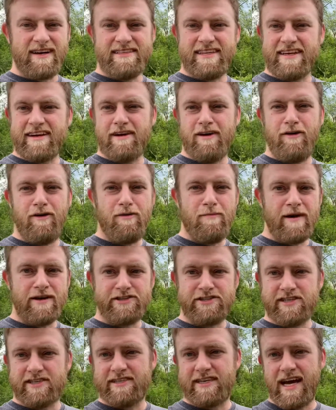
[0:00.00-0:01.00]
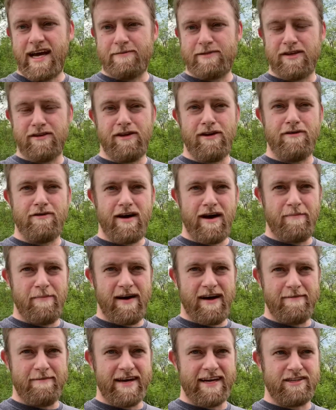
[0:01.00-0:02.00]
get a whole bunch of stops and load up.
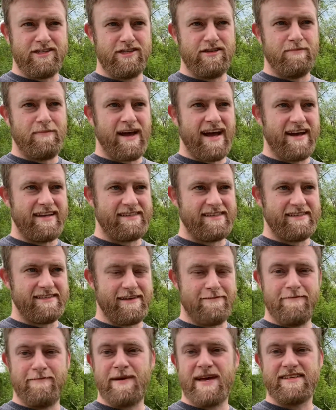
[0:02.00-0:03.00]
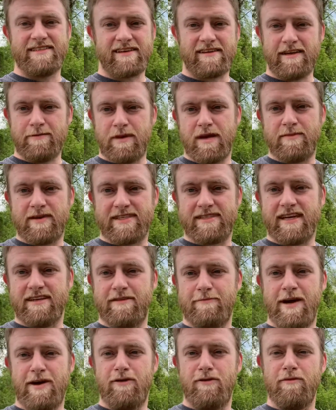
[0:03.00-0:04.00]
I'll make 2 passes and basically be able to send
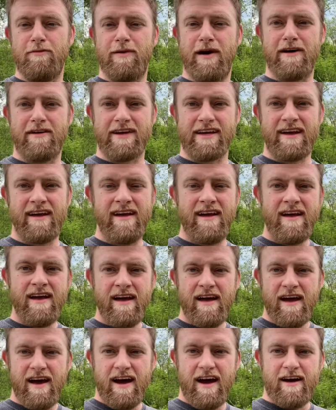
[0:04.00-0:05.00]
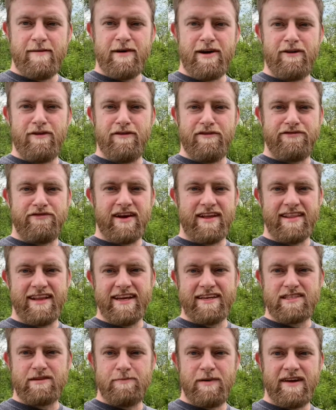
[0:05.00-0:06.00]
to my whole party, my whole friend
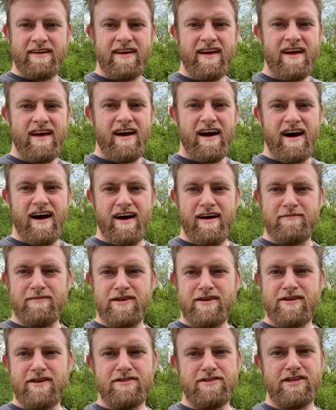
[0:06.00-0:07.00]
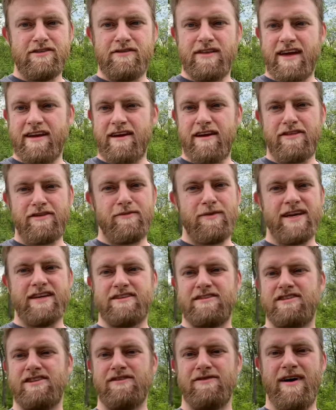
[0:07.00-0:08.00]
list. But you can do that other
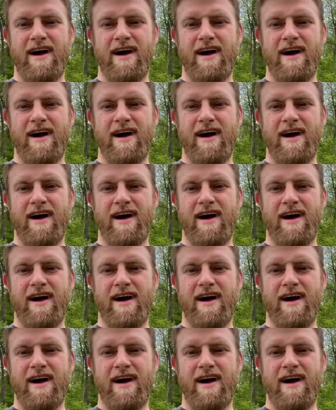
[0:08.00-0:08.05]
ways too.